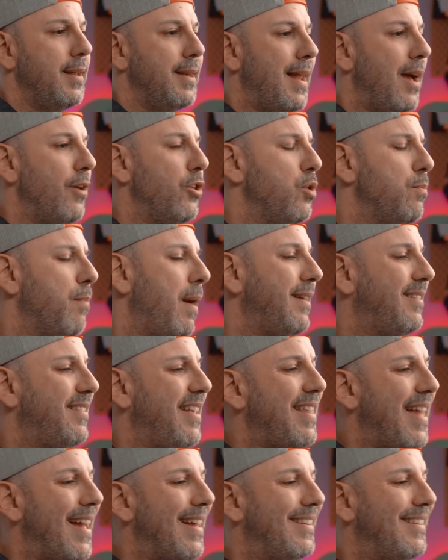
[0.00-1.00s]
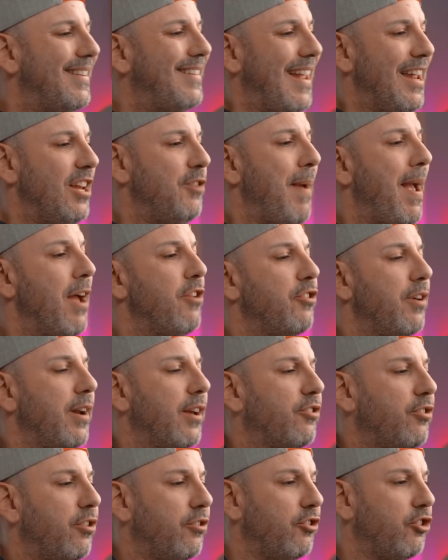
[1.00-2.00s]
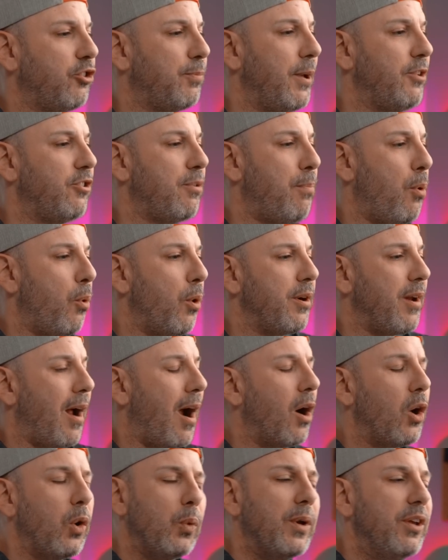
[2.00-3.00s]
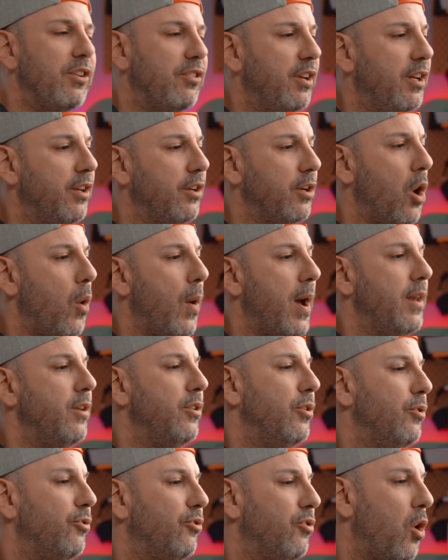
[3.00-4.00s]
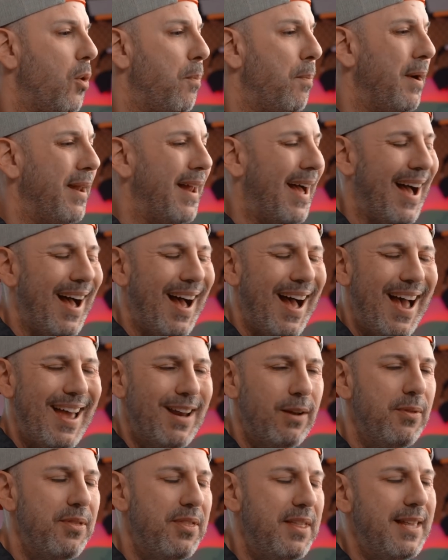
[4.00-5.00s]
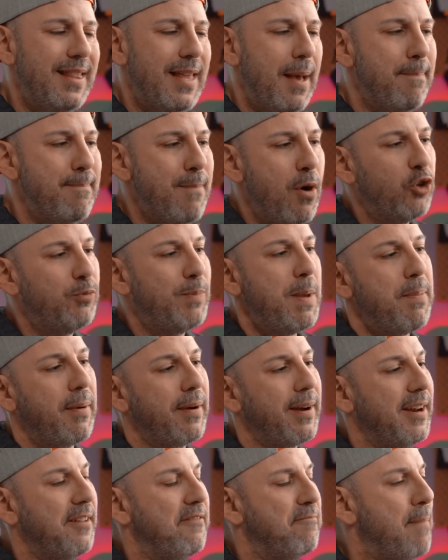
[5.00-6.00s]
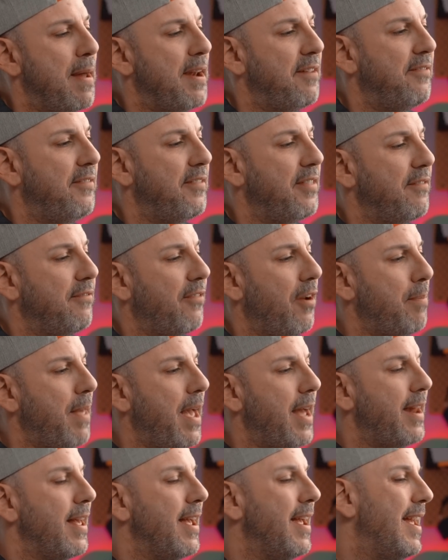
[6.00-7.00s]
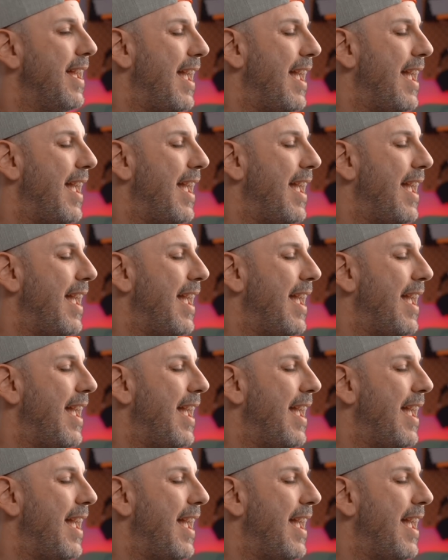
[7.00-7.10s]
Now, you might say that Stage Manager and external display support are reasoning to go ahead and do so, but I don't think that most people are going to benefit from that.